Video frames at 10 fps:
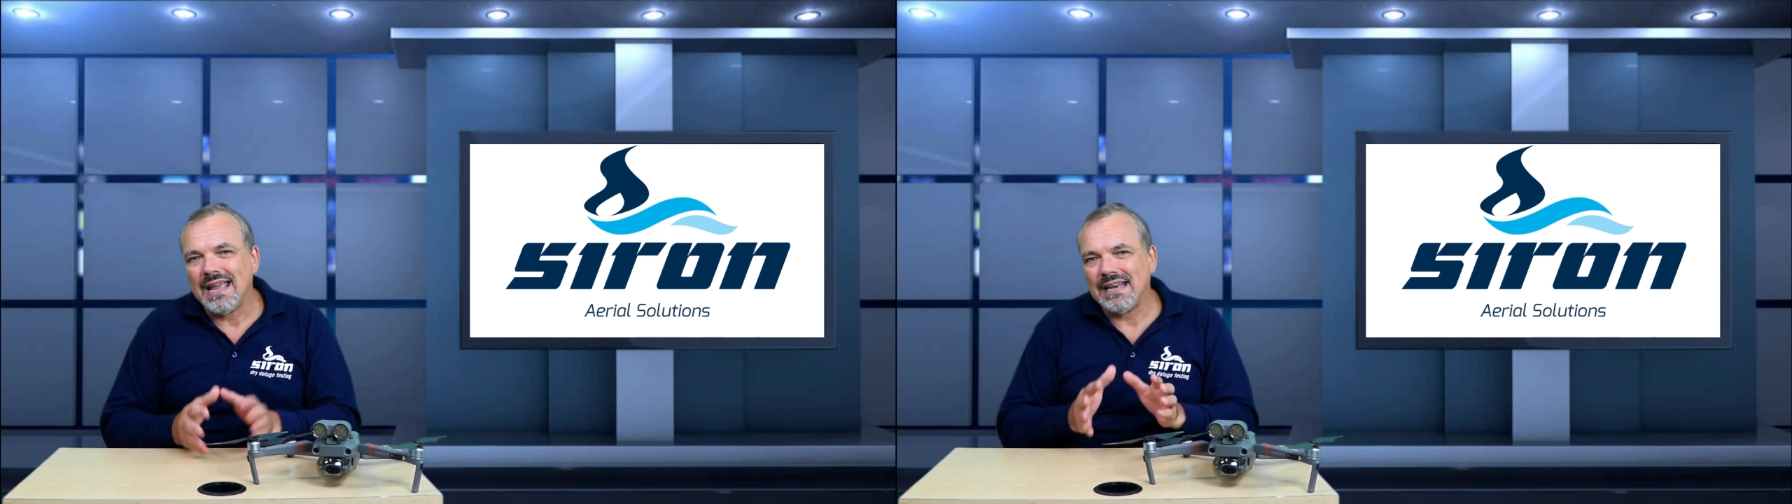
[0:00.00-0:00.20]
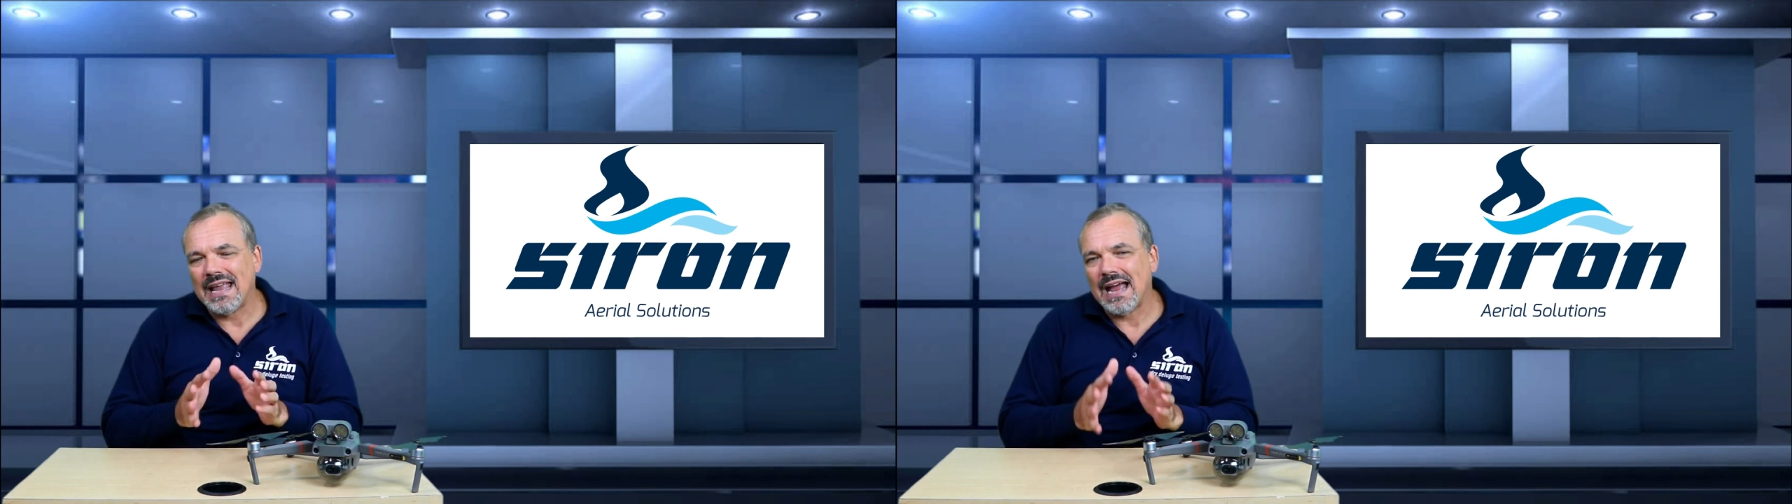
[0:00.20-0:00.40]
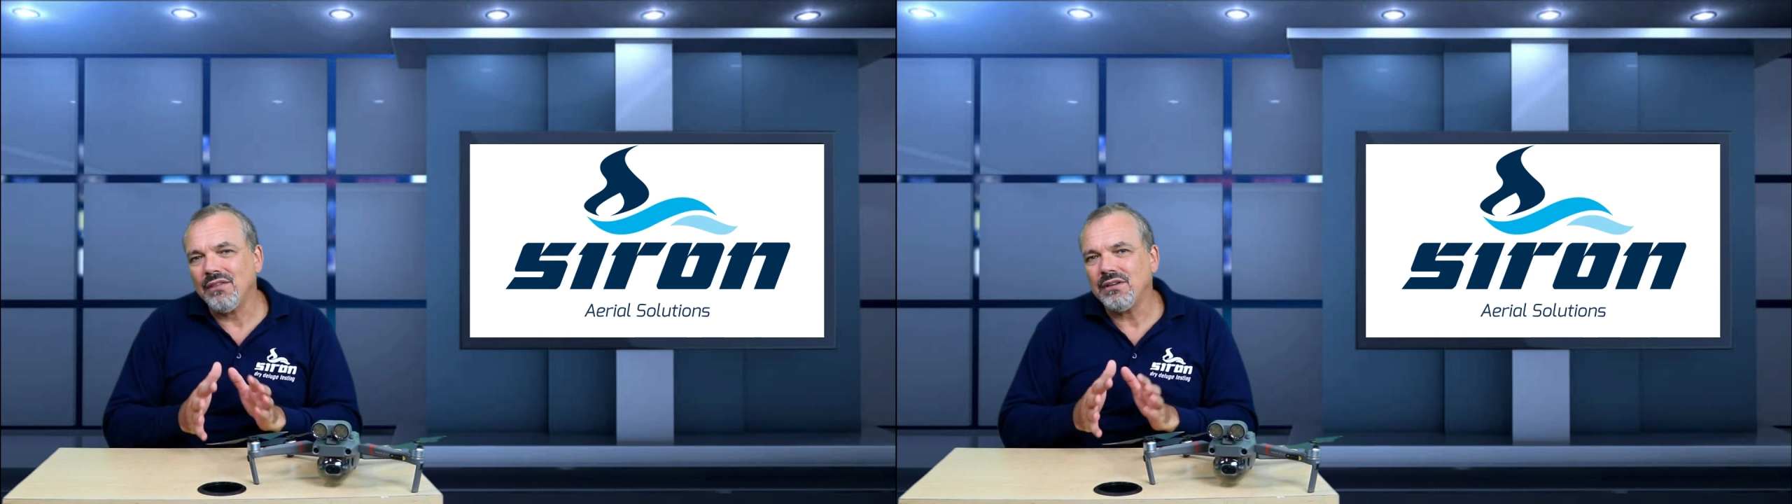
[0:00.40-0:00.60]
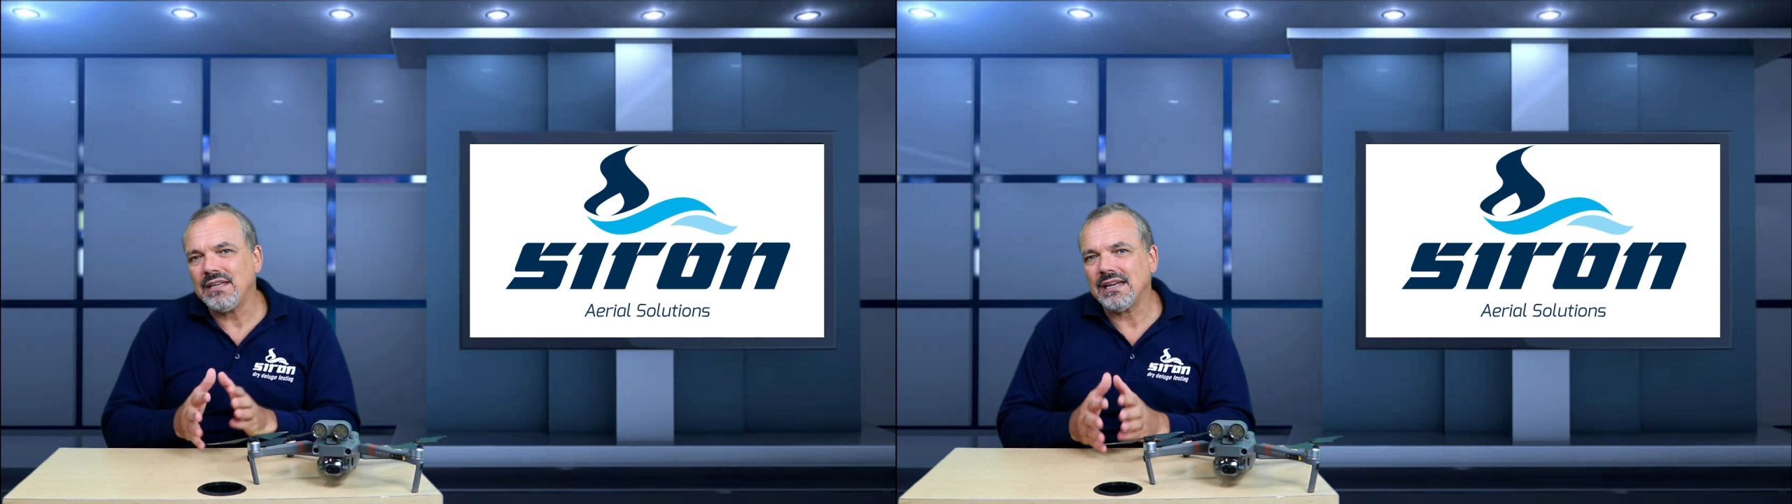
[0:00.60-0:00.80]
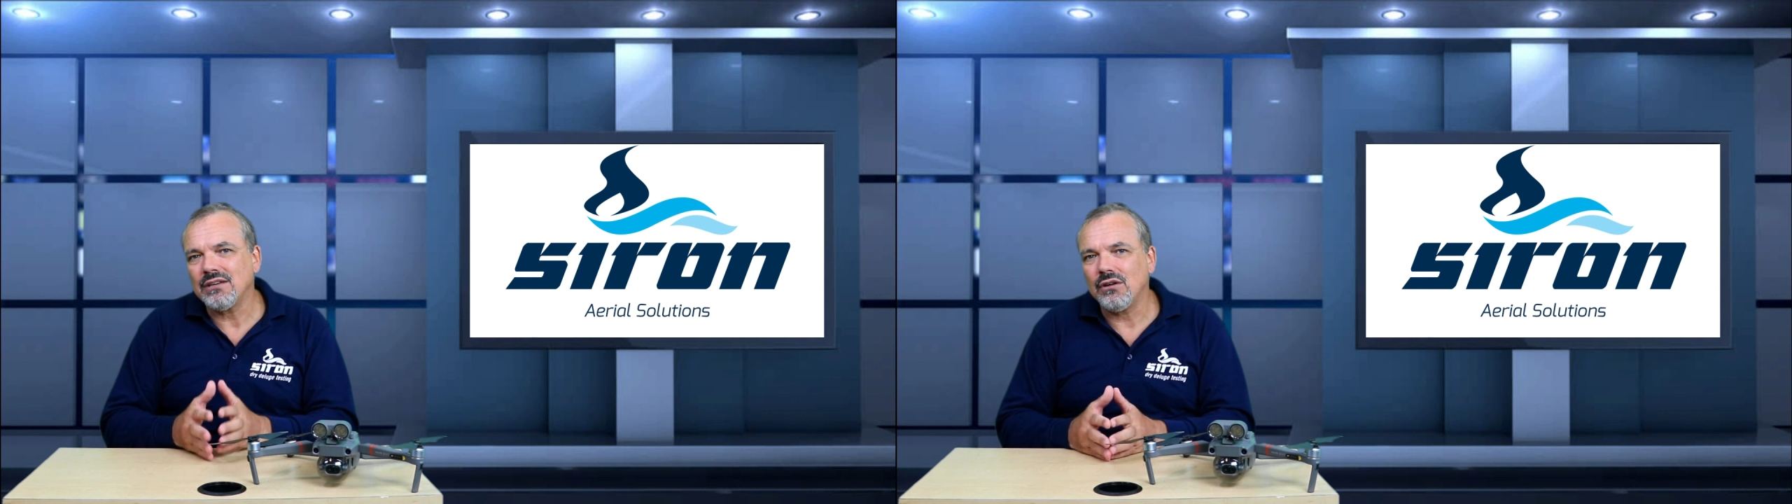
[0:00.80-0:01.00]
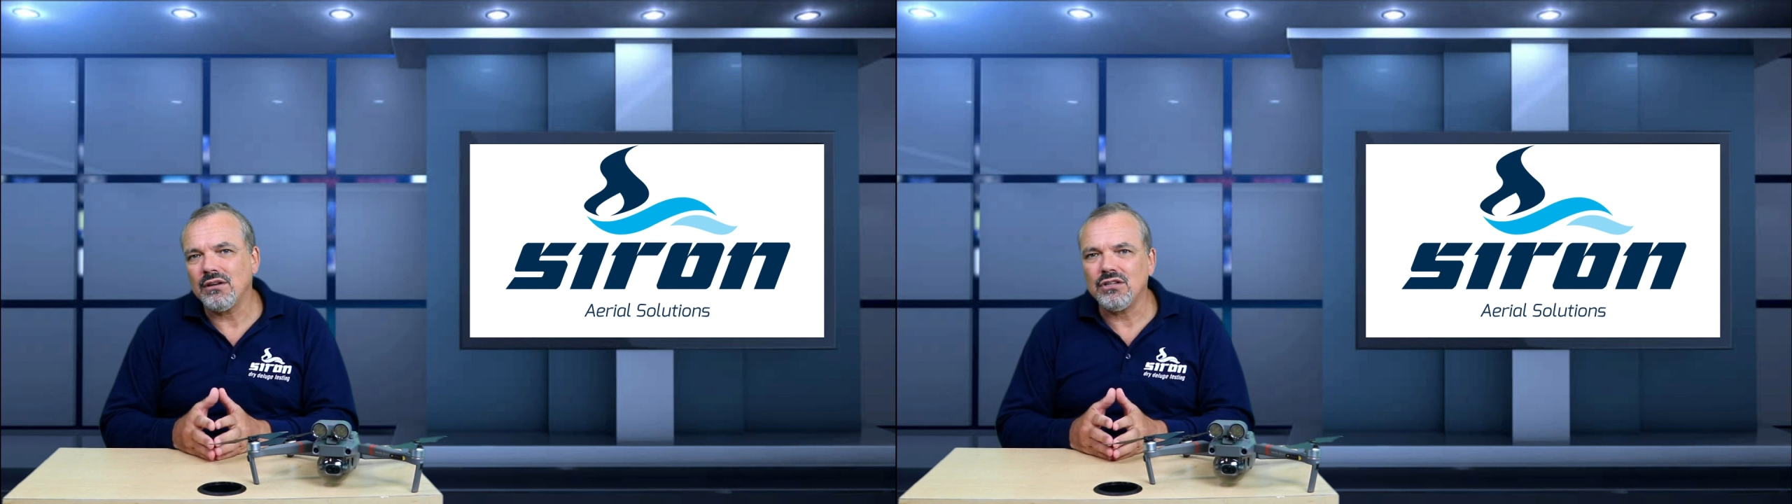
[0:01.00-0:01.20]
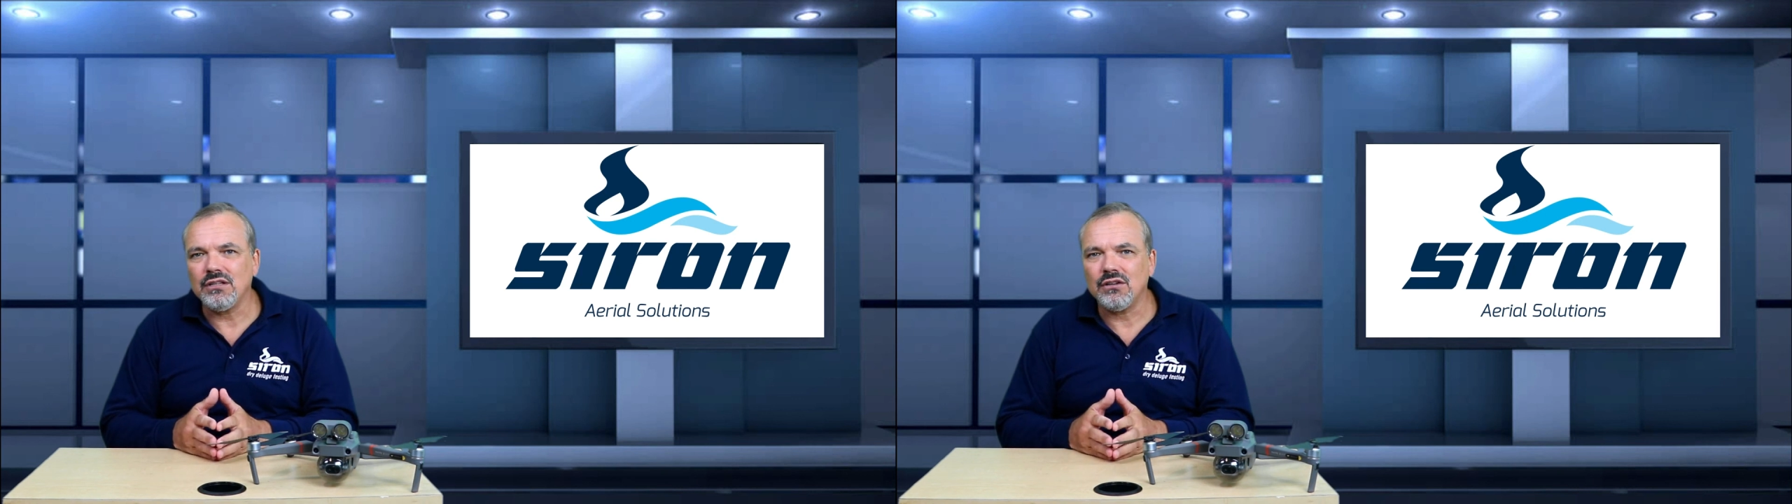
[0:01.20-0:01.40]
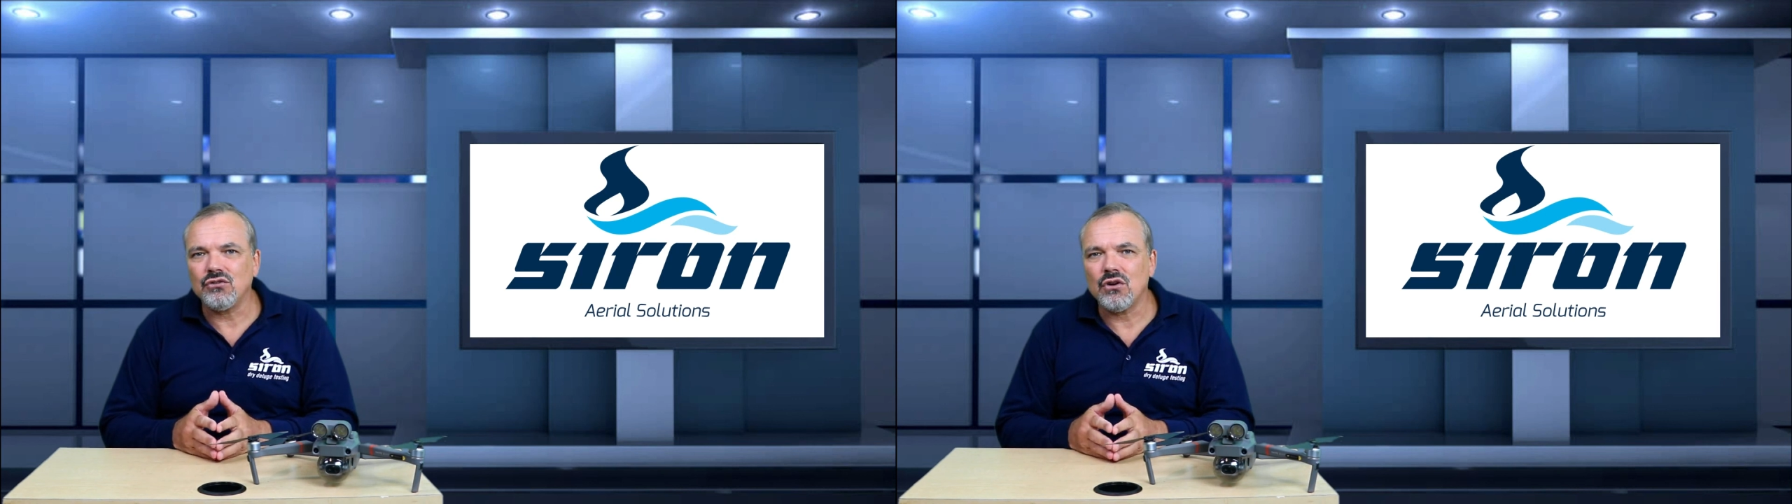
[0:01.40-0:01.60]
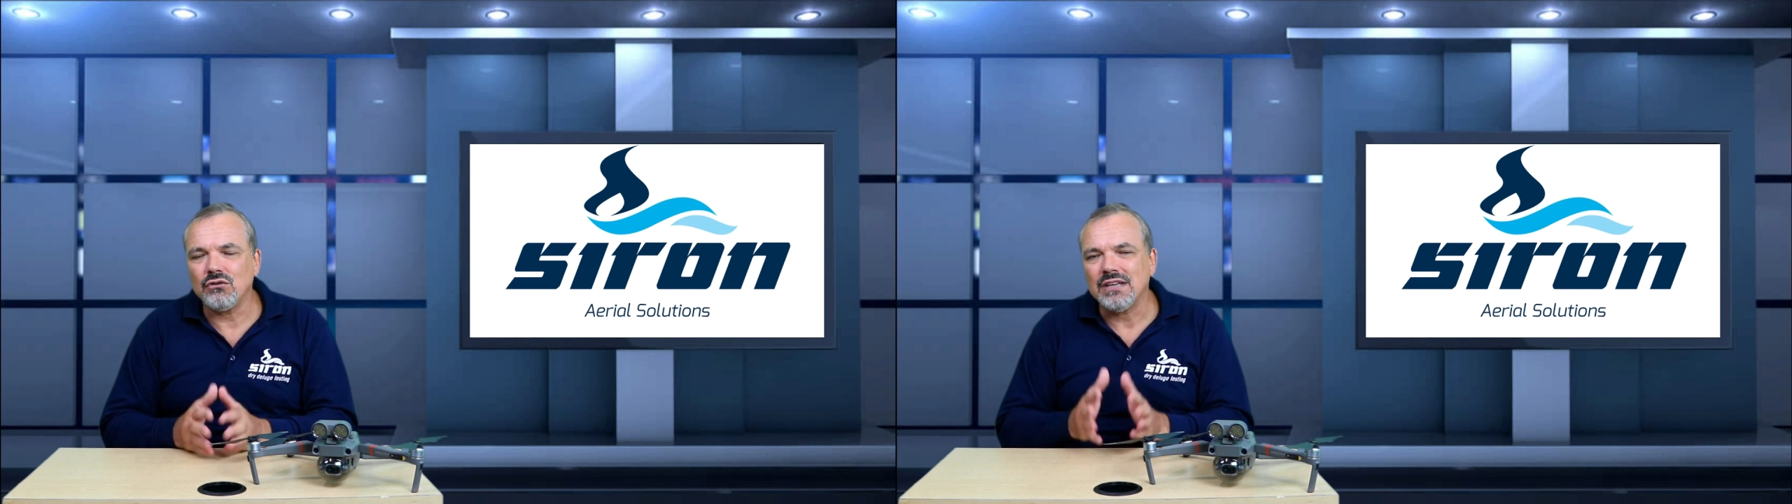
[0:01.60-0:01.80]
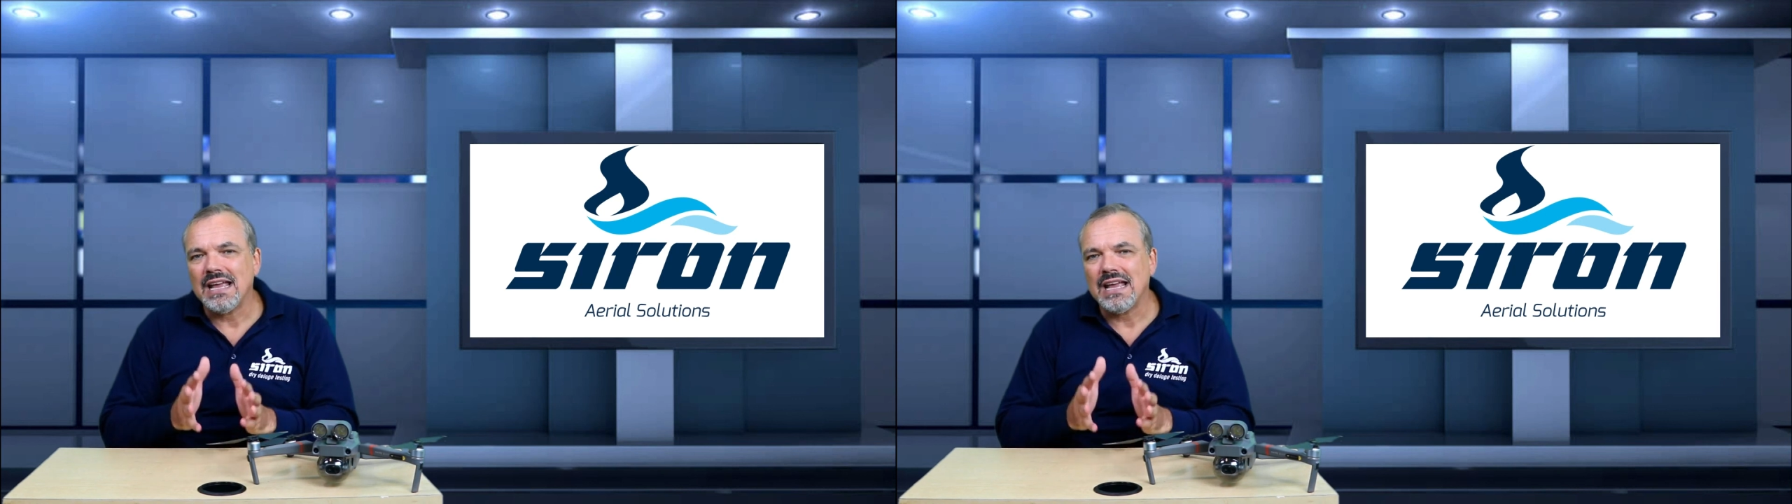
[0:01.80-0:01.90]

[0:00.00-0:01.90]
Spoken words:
and how the technology in the drones